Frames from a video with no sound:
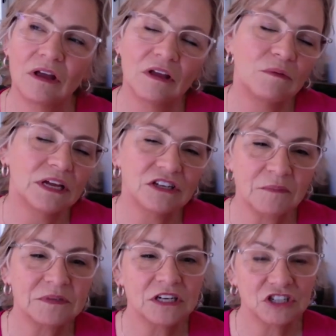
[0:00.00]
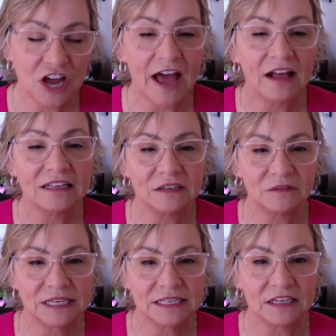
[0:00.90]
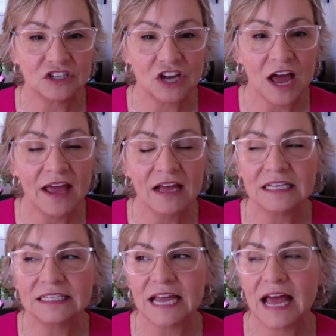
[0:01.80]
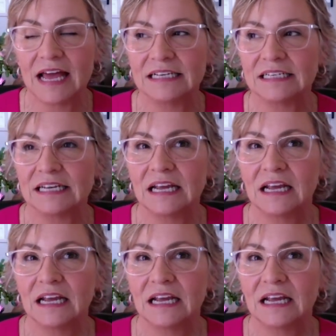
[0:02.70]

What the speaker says: you know, we adopted a child and raising a child, and